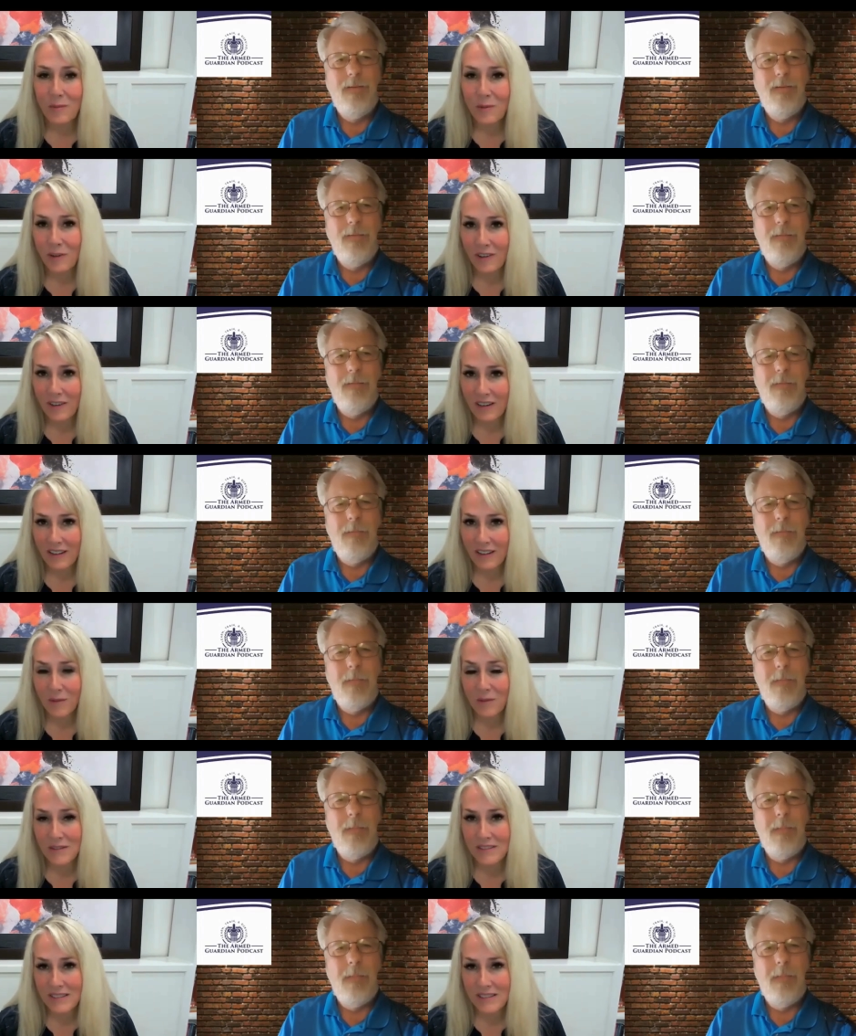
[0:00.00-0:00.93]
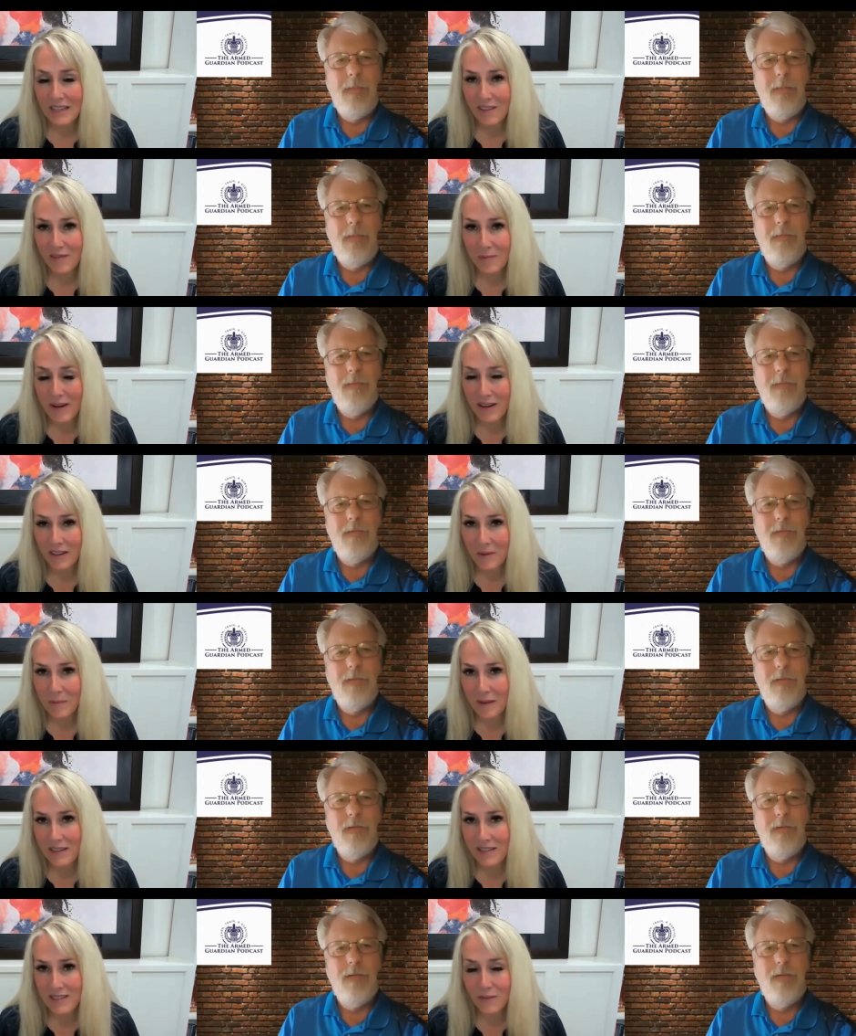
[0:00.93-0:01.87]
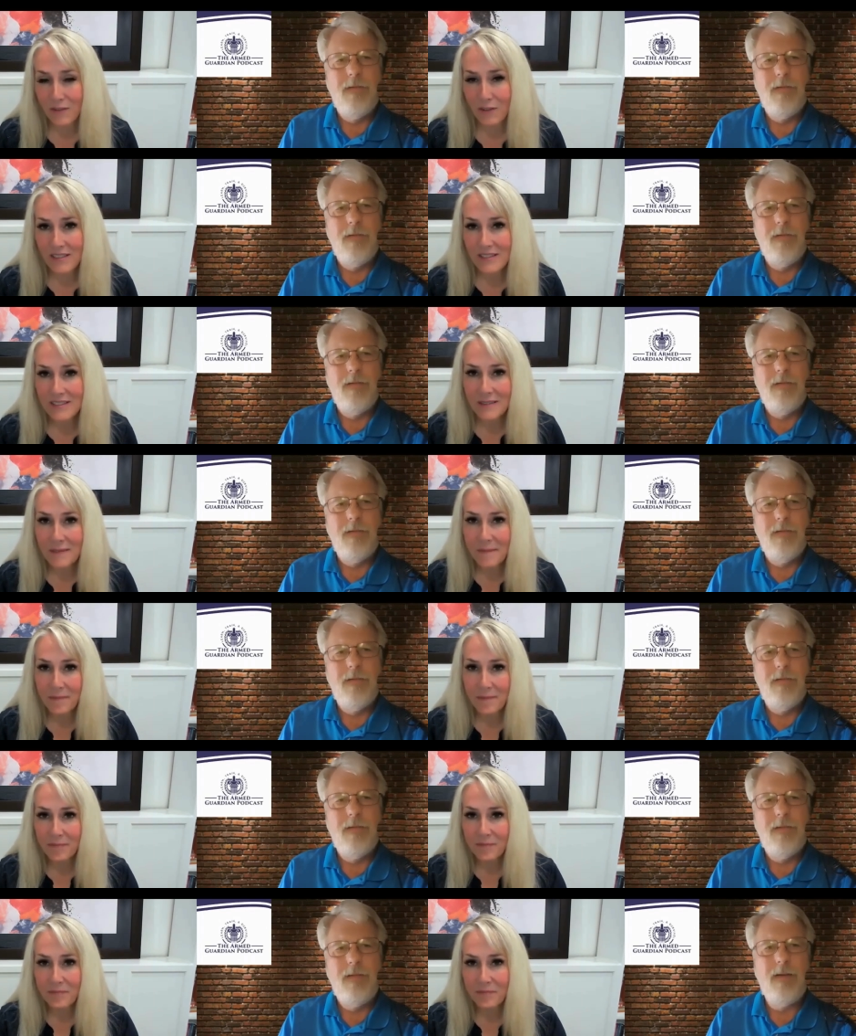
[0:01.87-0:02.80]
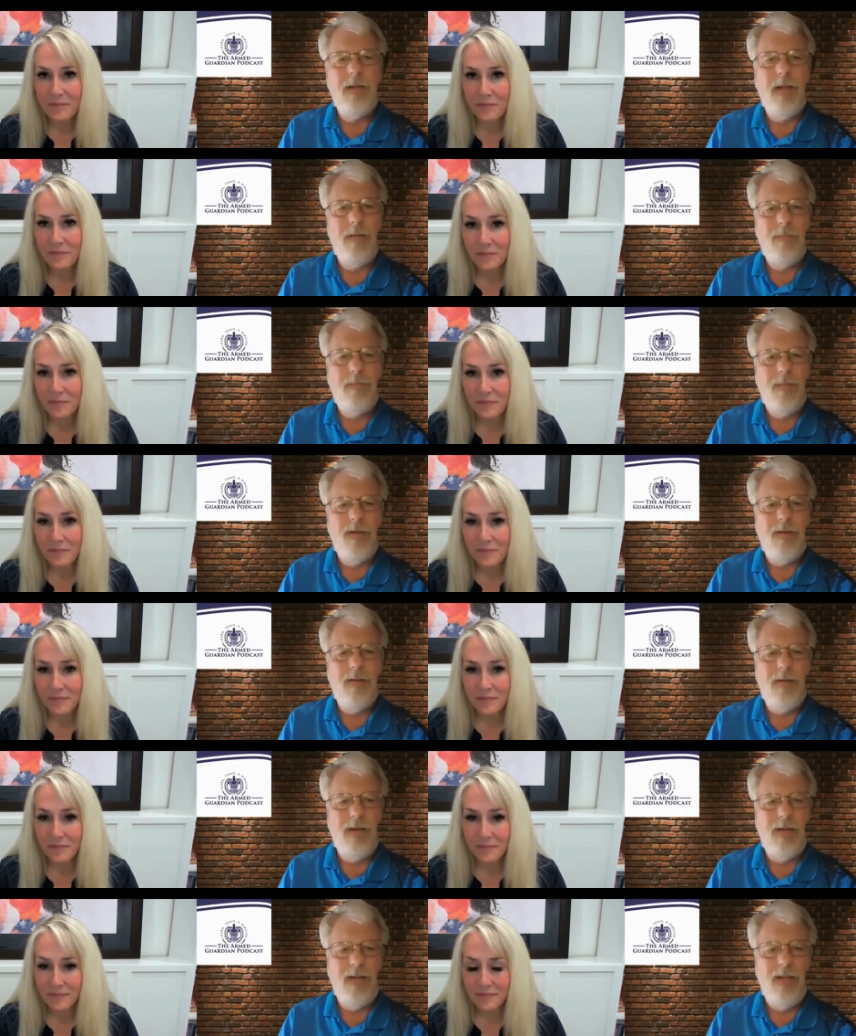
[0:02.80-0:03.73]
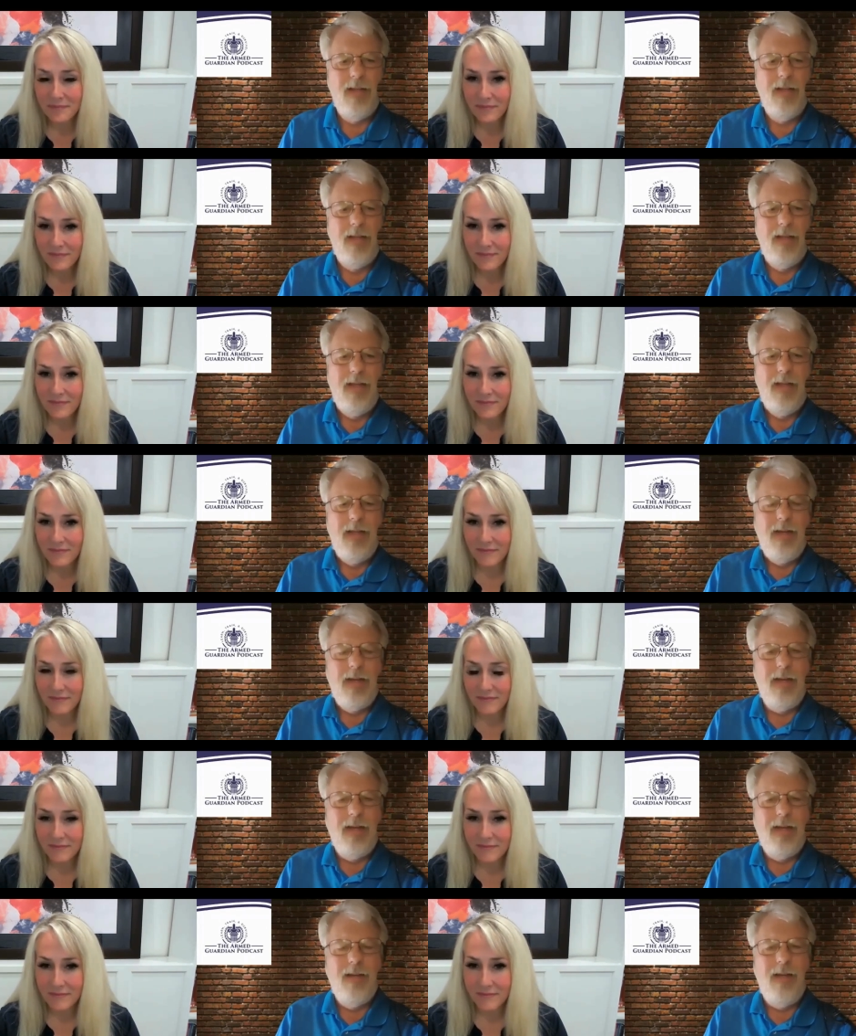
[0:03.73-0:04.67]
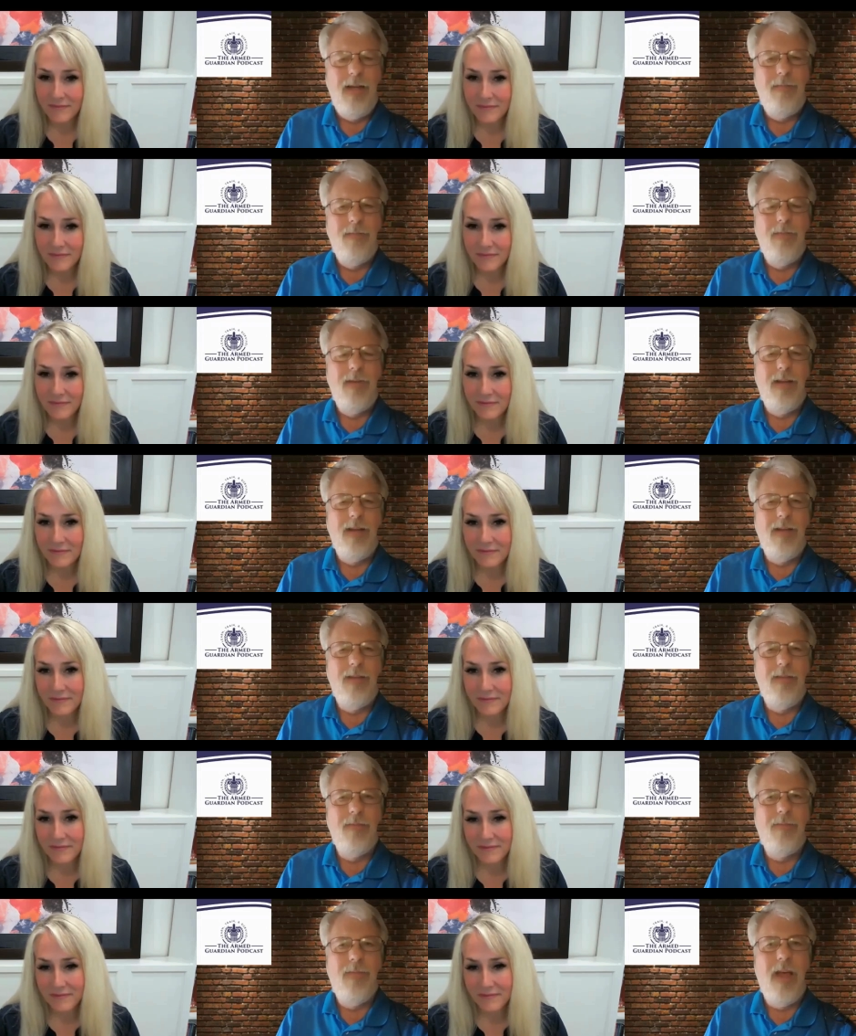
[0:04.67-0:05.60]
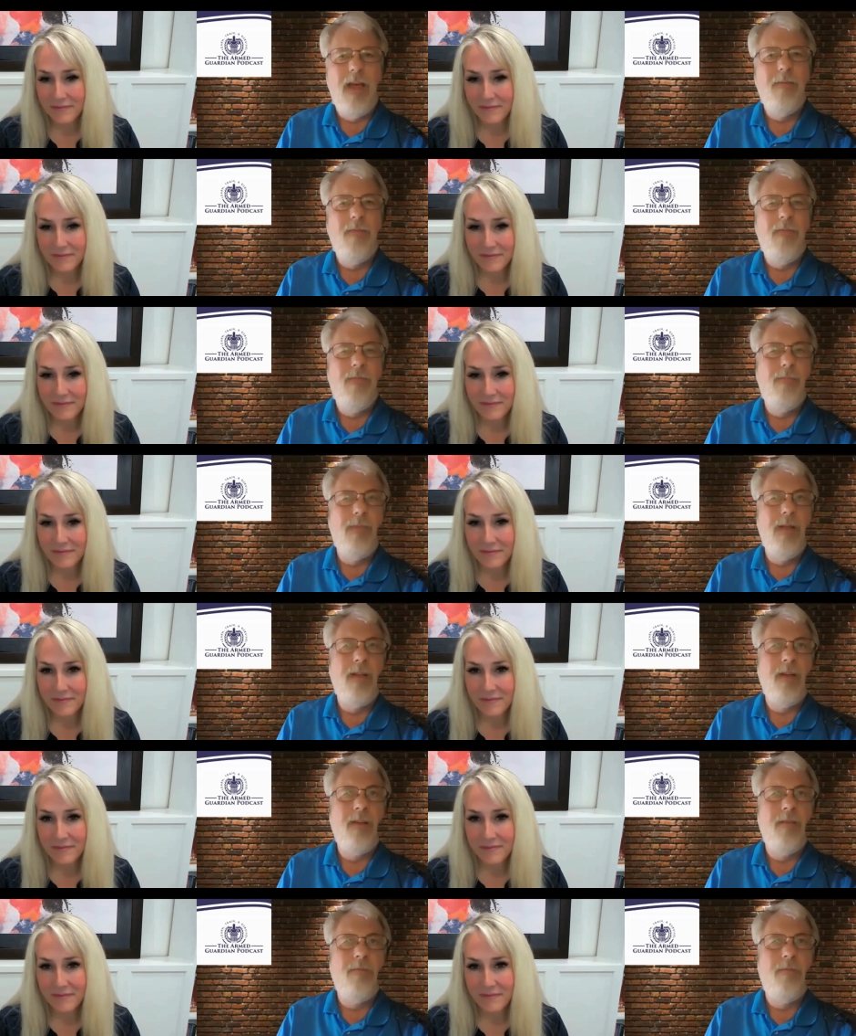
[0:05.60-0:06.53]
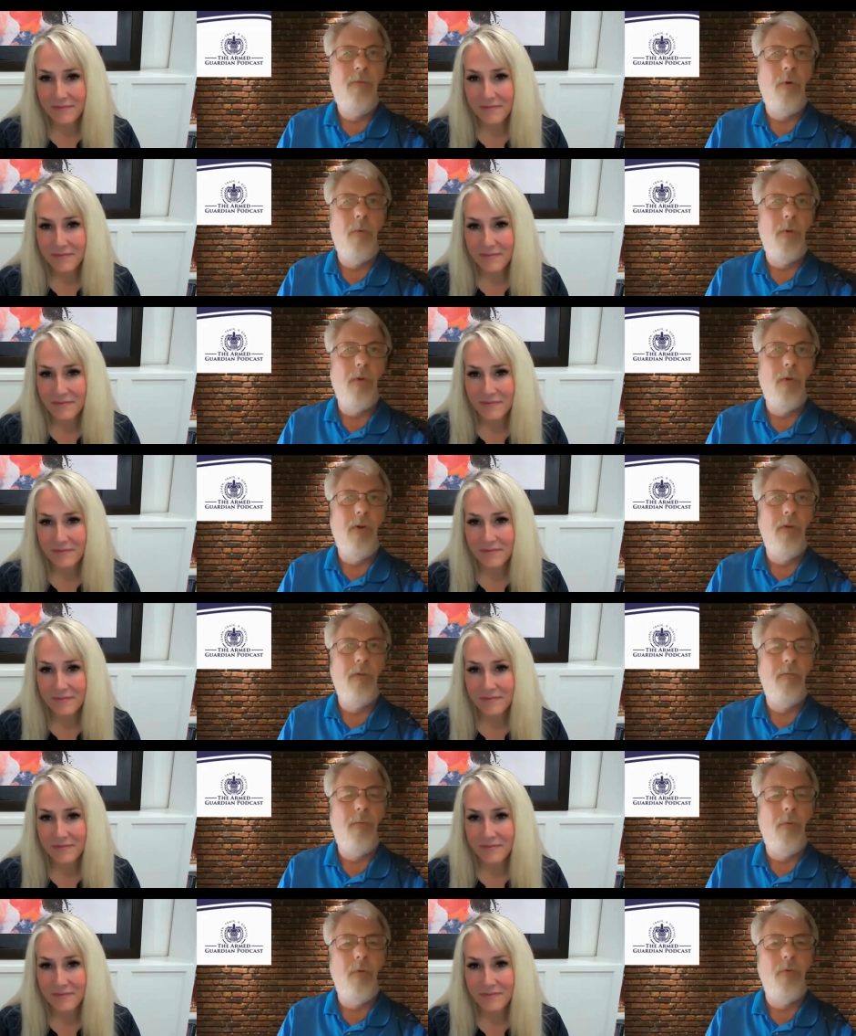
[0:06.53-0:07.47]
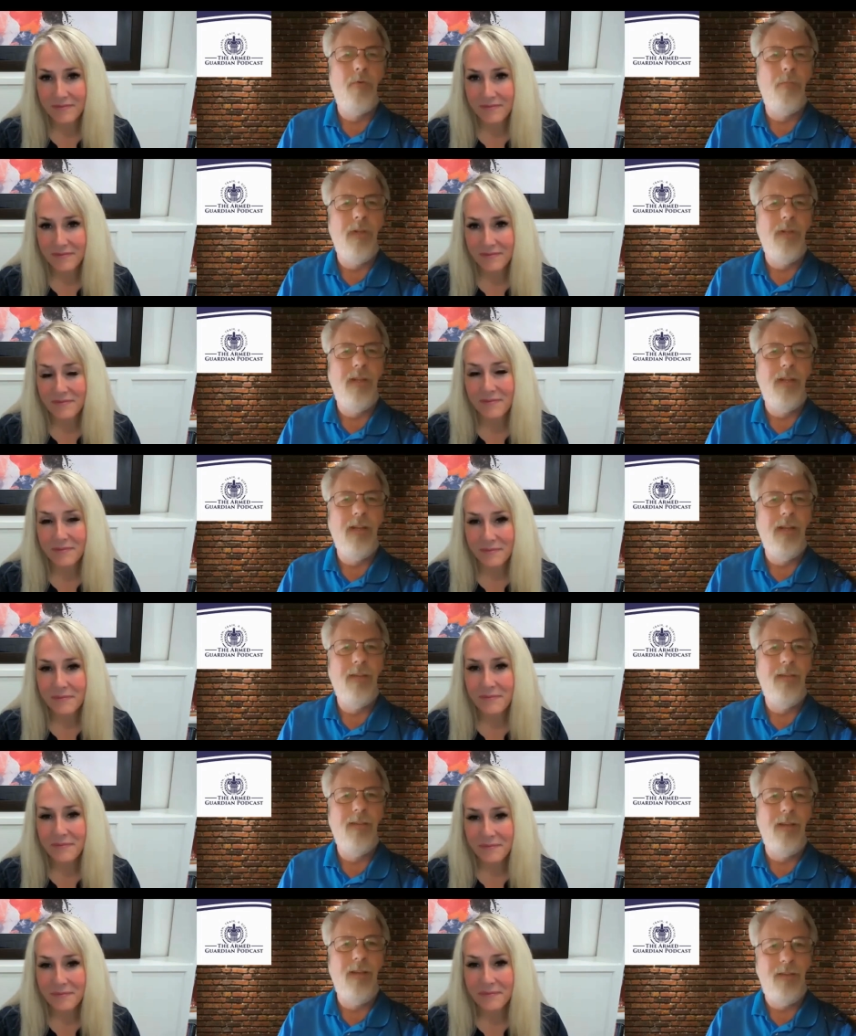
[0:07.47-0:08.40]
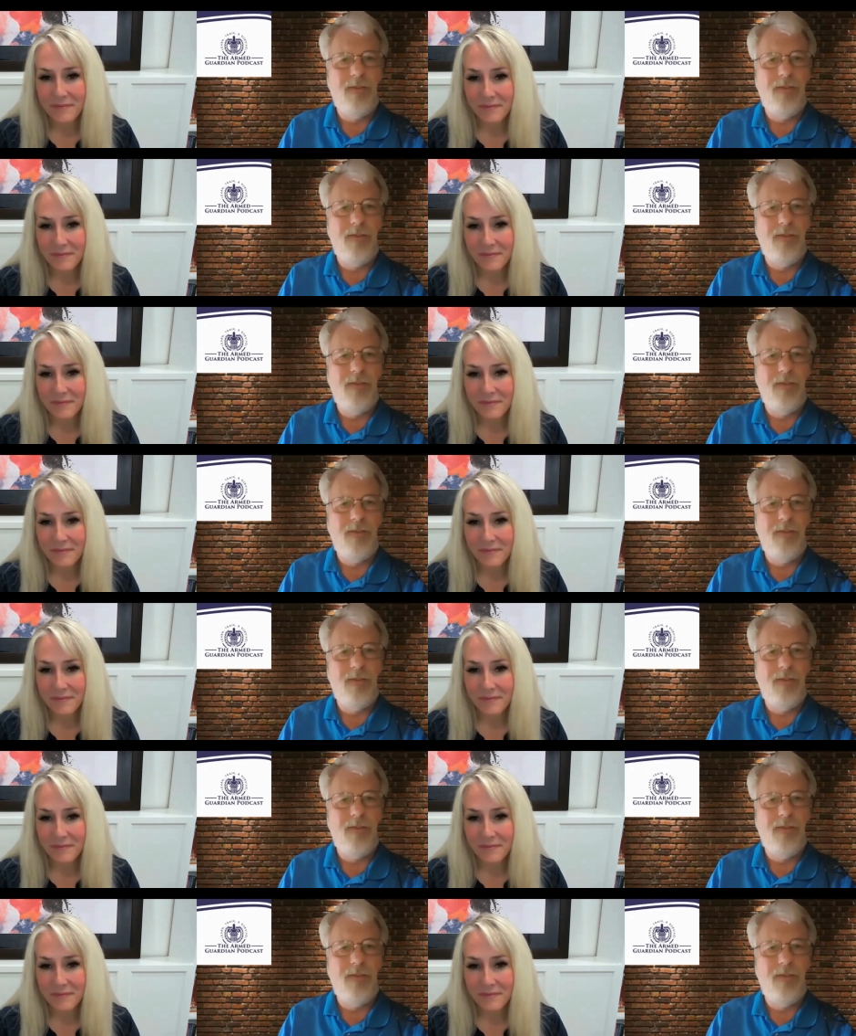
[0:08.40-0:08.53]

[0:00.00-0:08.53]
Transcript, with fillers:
Speaker 1: community that wants to give back and make a difference.
Speaker 2: Okay, all right, yeah. I'm have been former law enforcement, uh, and